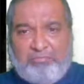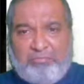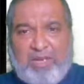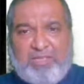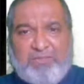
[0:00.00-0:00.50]

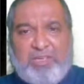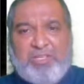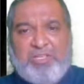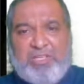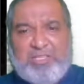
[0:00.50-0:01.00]

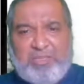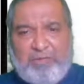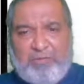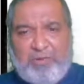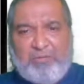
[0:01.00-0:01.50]
Classification is
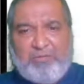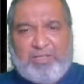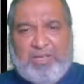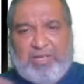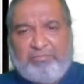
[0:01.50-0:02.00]
given one of the
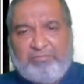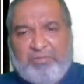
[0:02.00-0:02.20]
type,